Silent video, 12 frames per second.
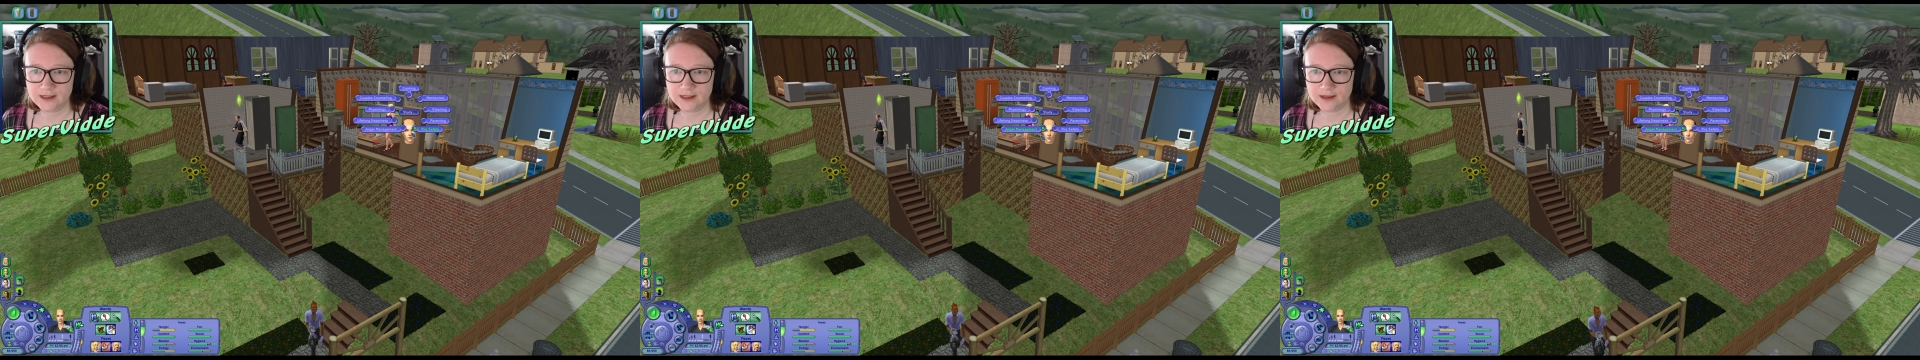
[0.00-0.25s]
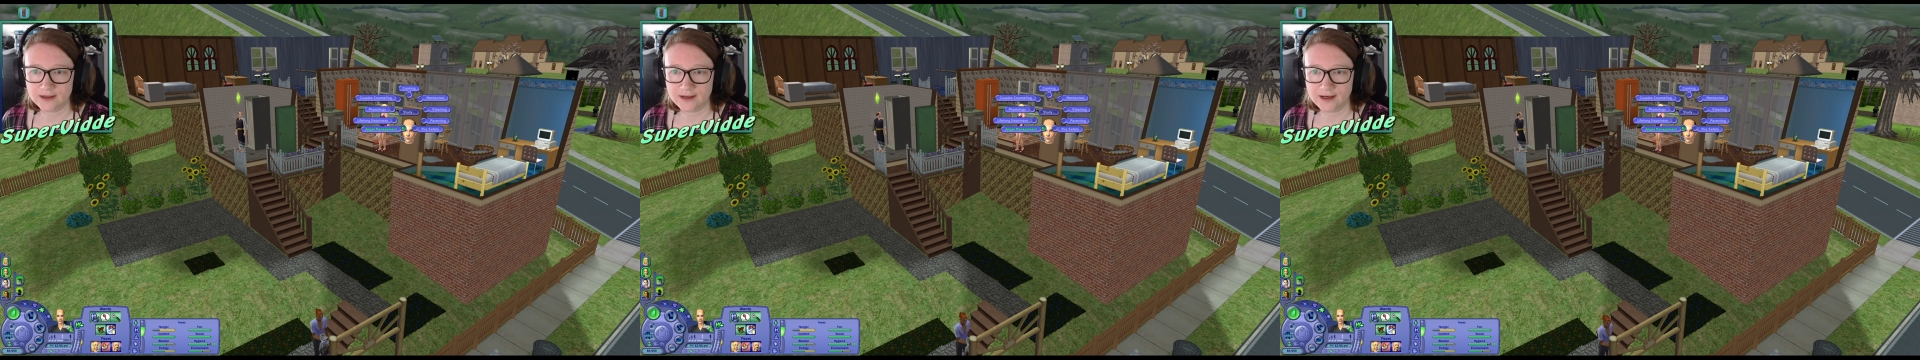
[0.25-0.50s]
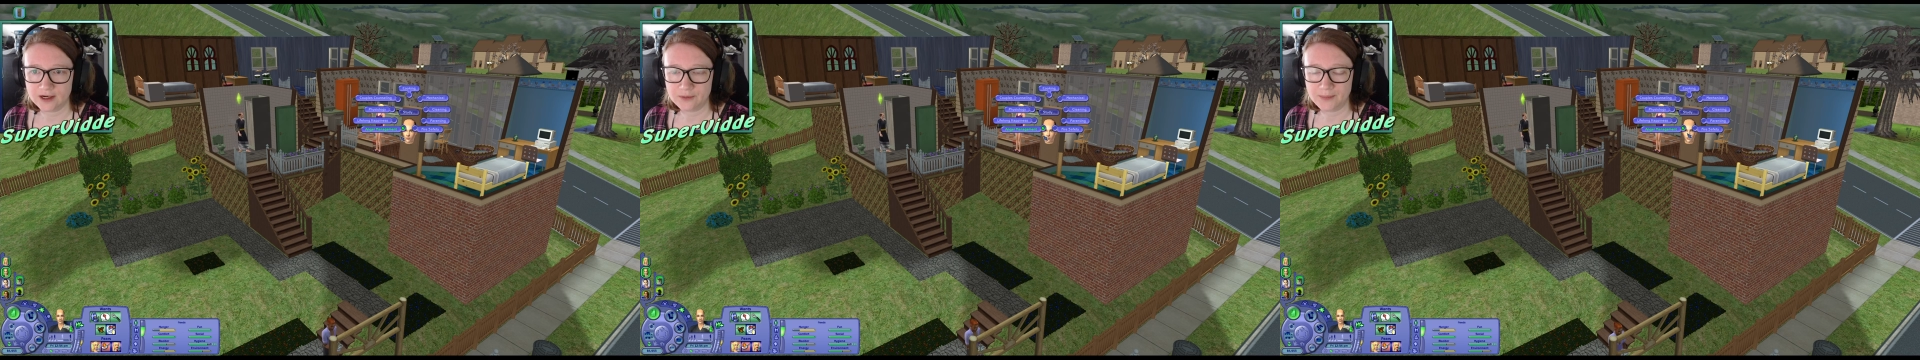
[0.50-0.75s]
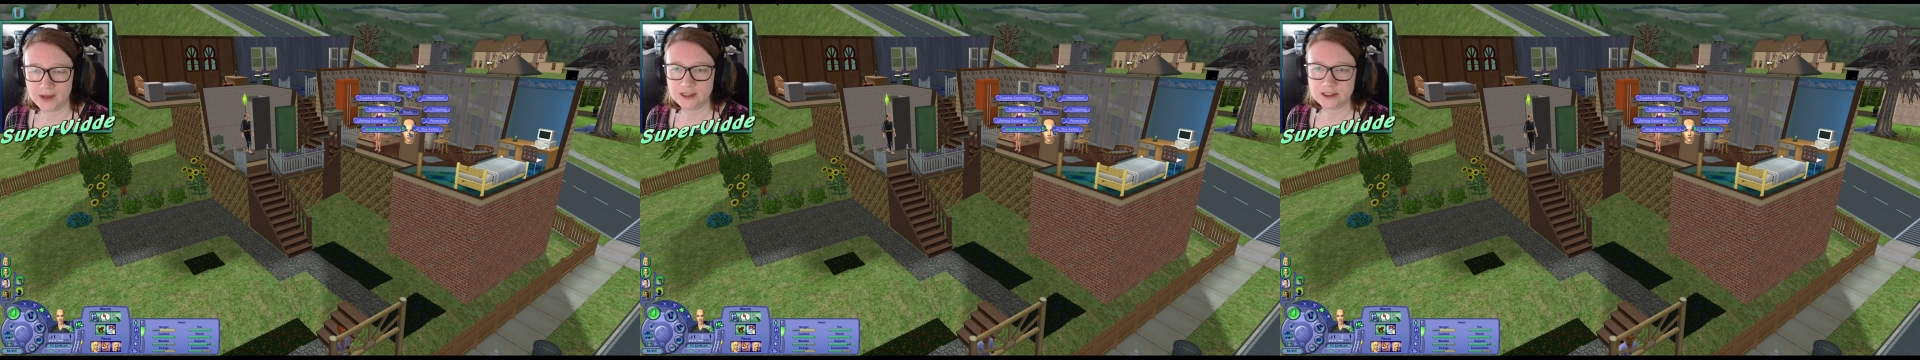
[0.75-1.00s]
and anger
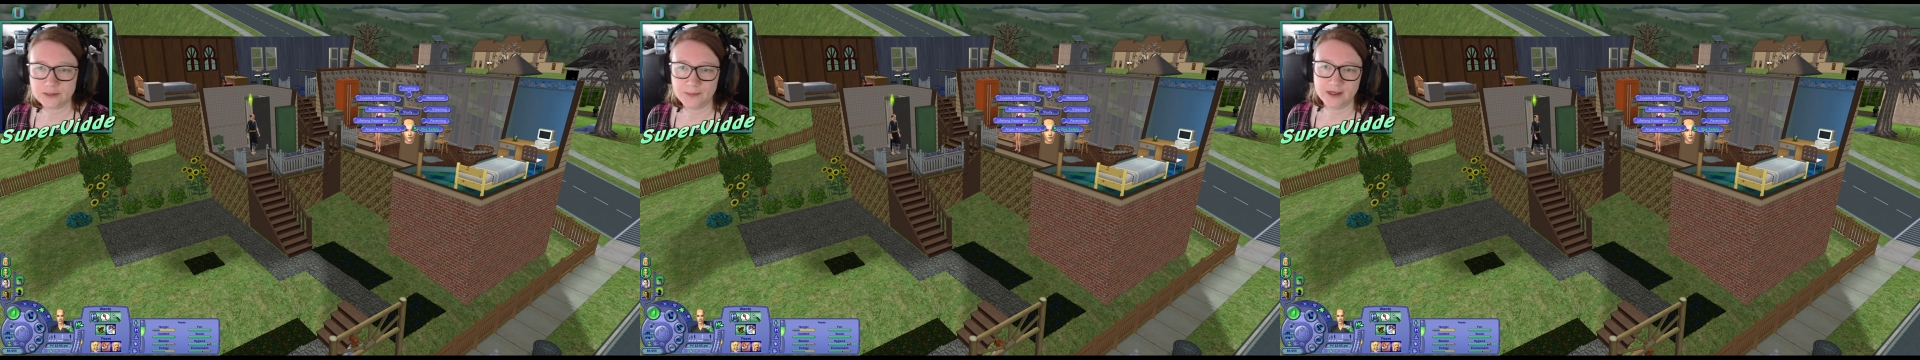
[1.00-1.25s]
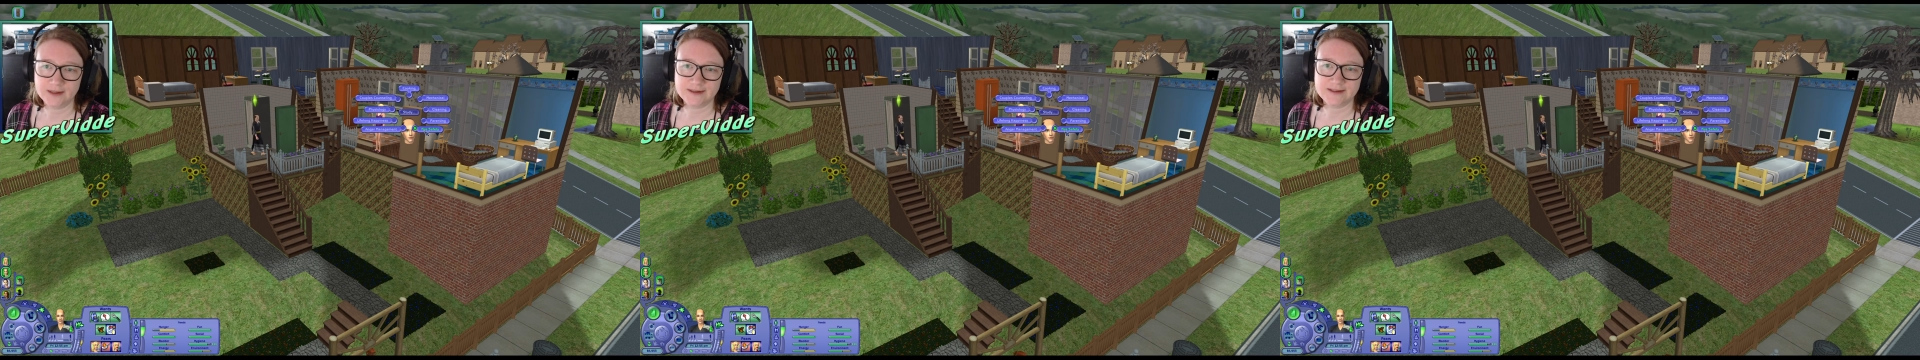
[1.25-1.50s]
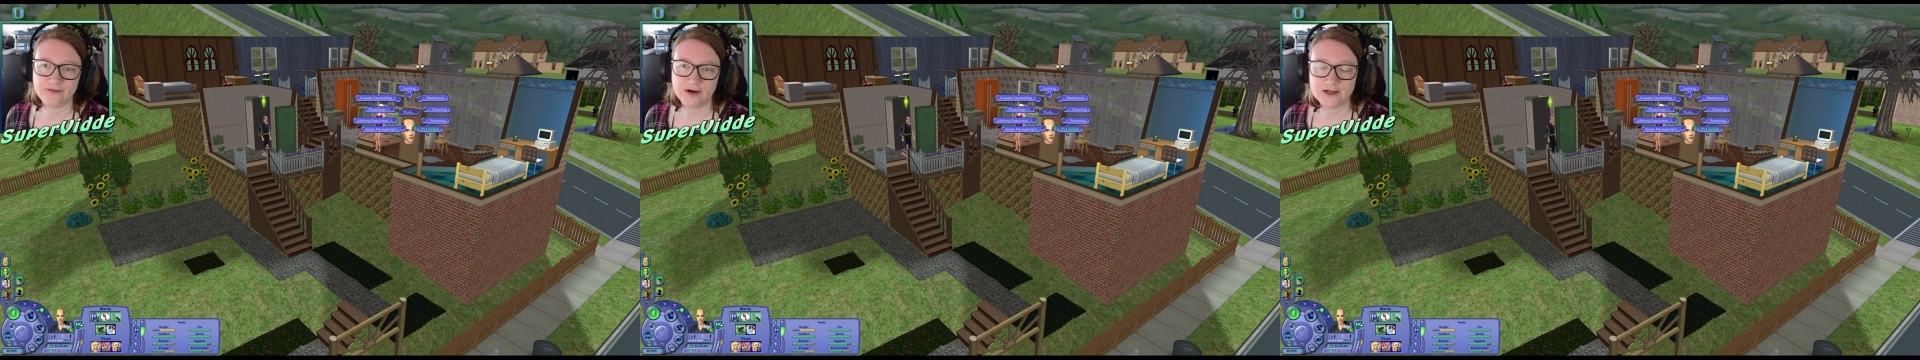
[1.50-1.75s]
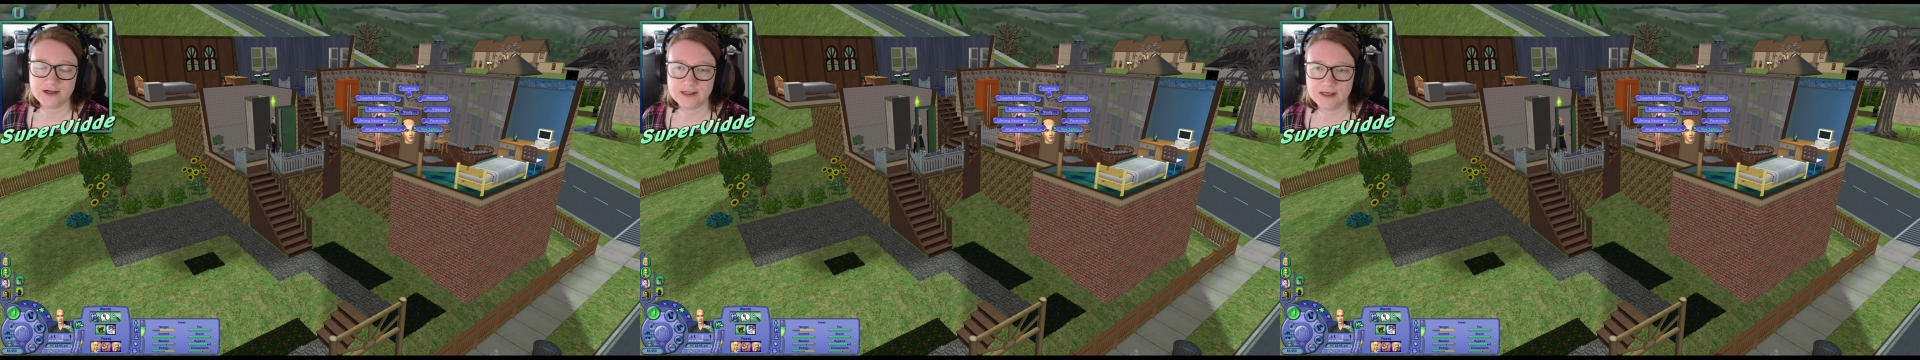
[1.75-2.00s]
management and
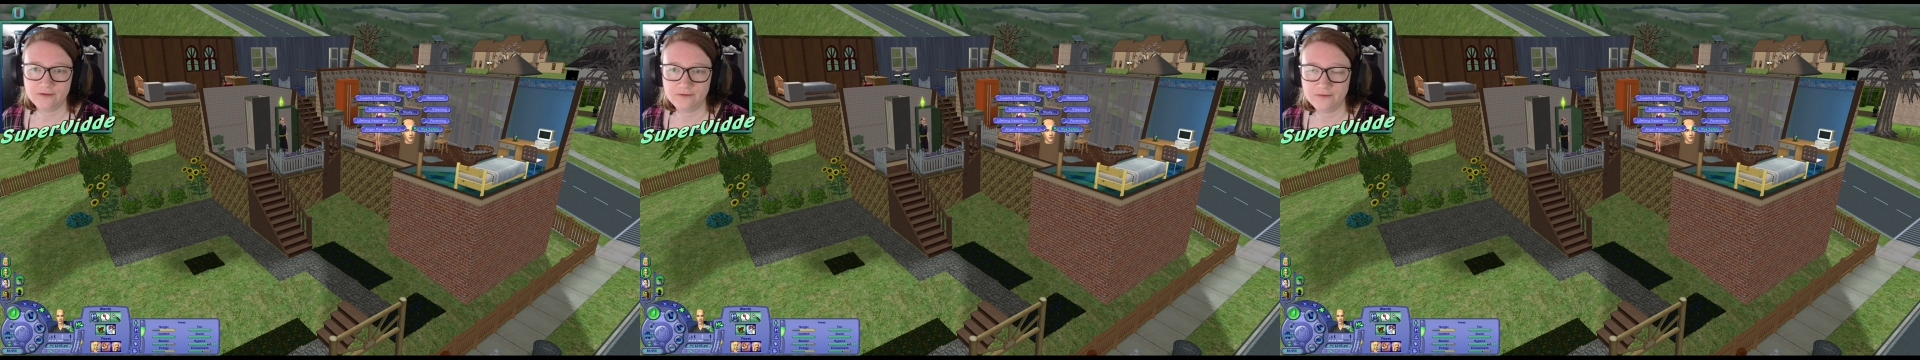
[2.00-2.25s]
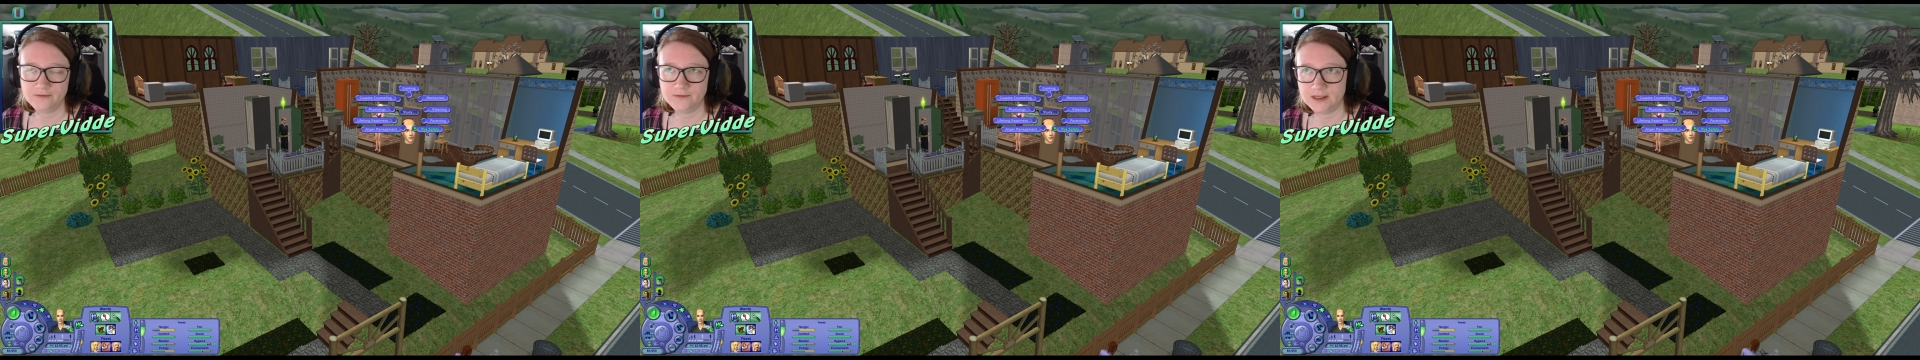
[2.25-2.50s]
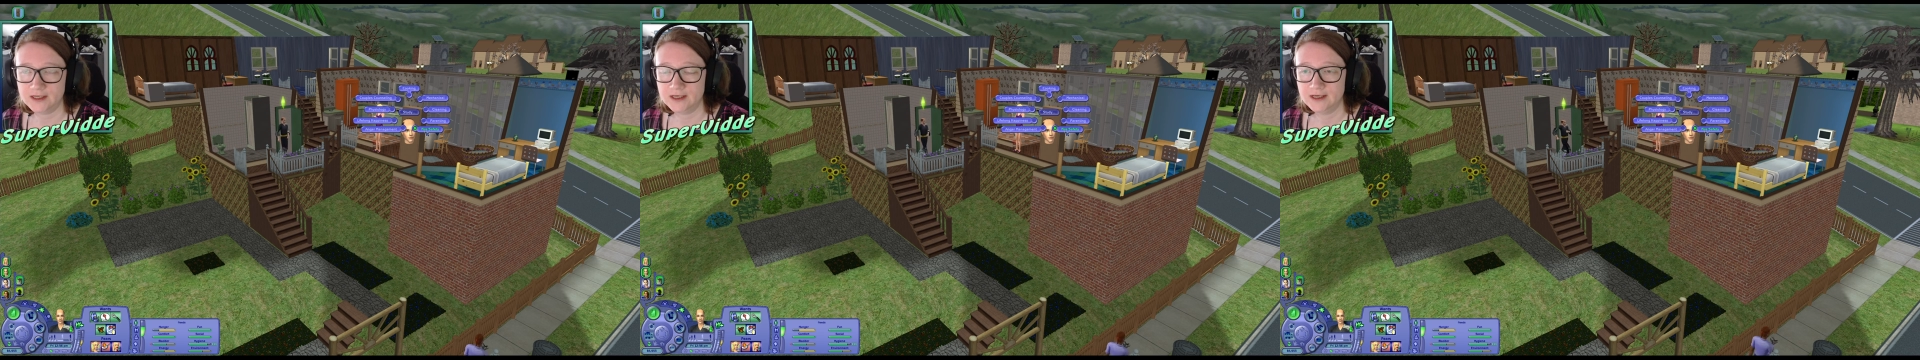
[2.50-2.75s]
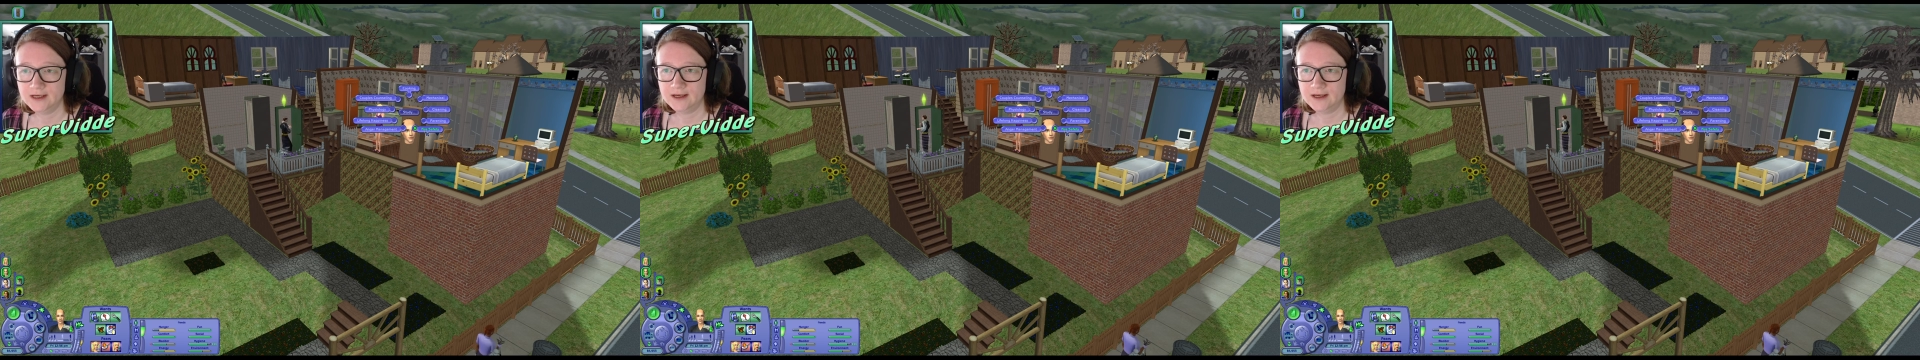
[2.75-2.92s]
fire safety,